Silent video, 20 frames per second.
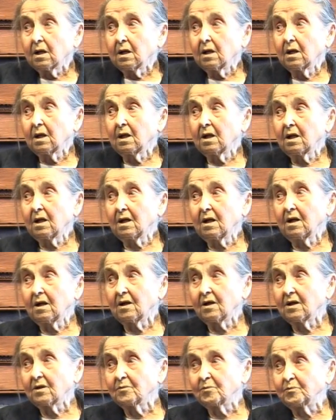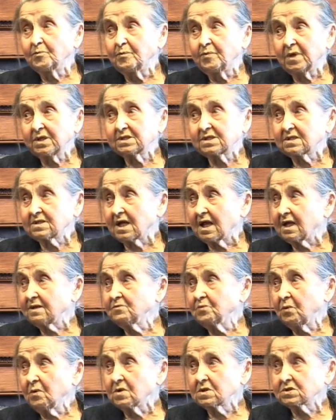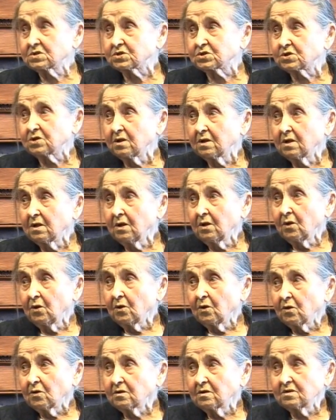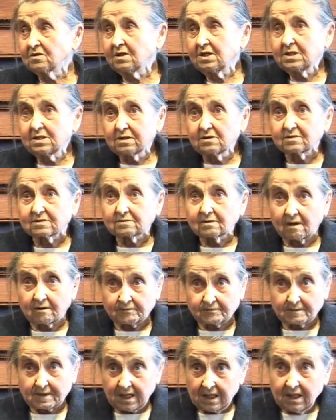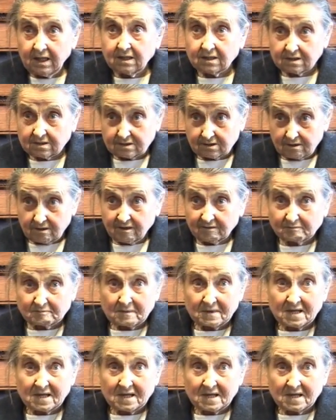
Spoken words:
But I was a little afraid of